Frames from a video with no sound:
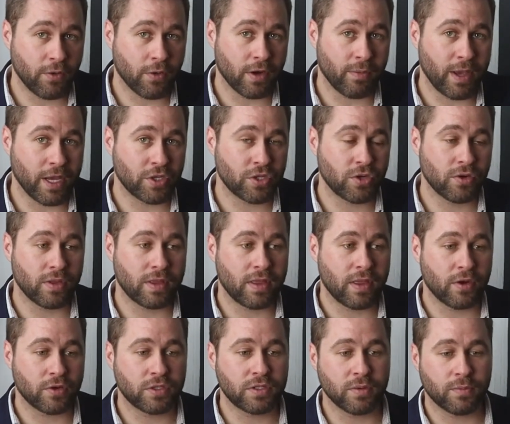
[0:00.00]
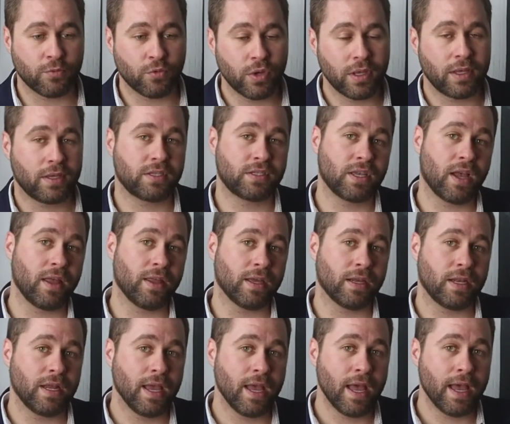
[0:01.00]
You want to make sure that there's some really
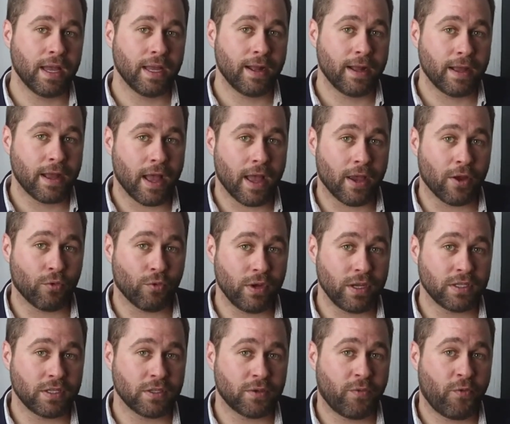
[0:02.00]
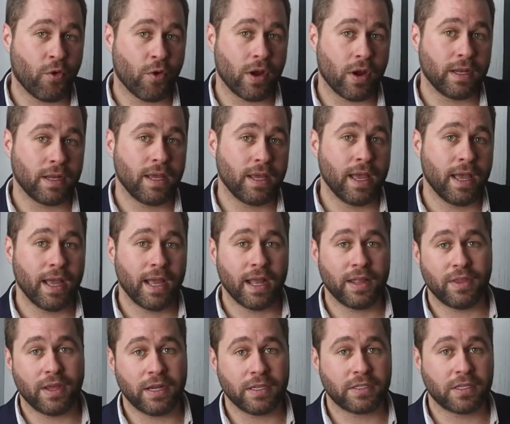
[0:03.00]
solid reasons for it,
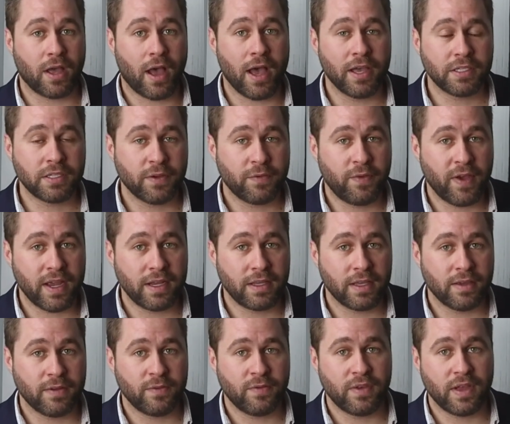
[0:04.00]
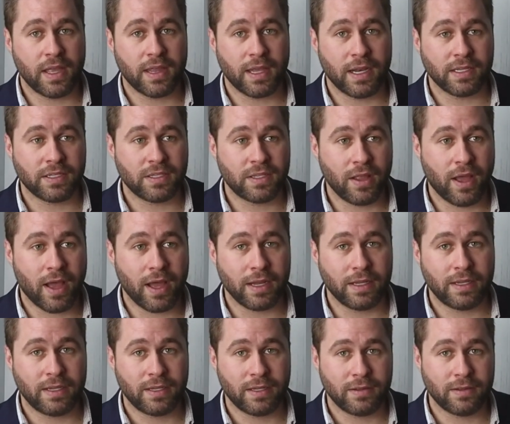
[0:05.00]
and that it's cost effective, and that it's
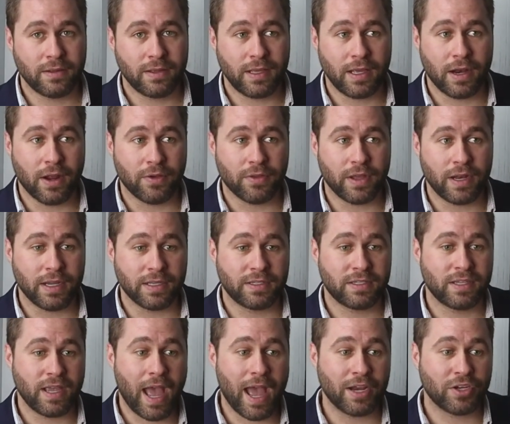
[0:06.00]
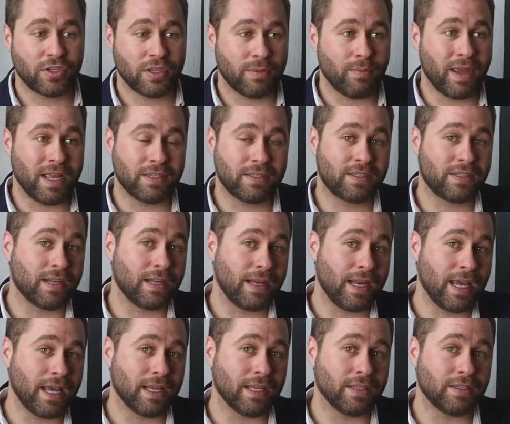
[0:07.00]
not, that it's actually meets the
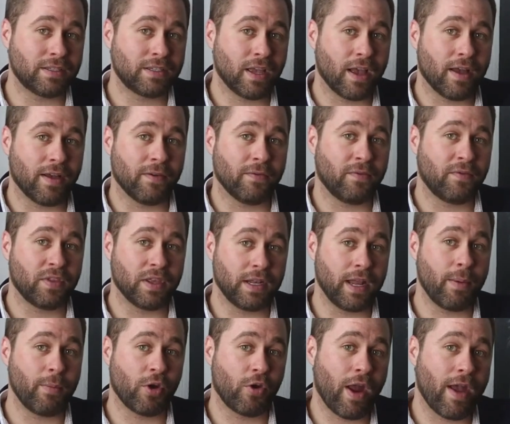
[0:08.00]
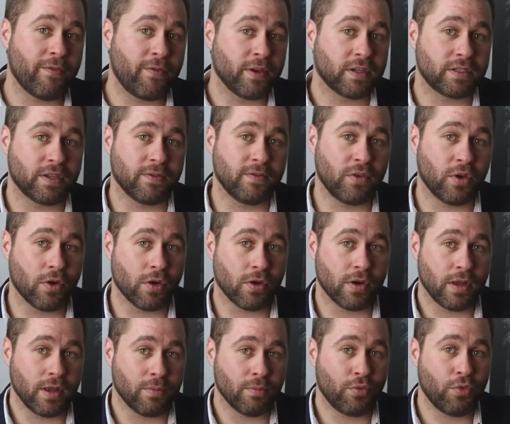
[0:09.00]
needs of the demographics of
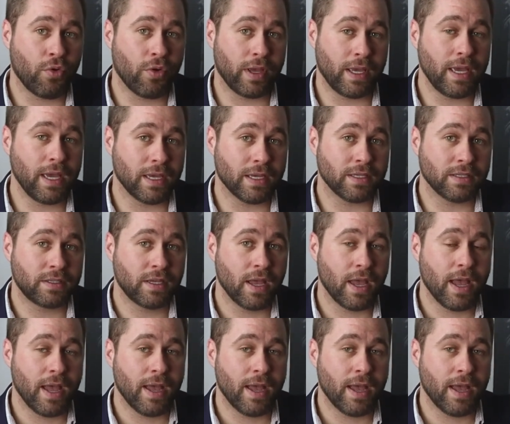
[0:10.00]
your employees.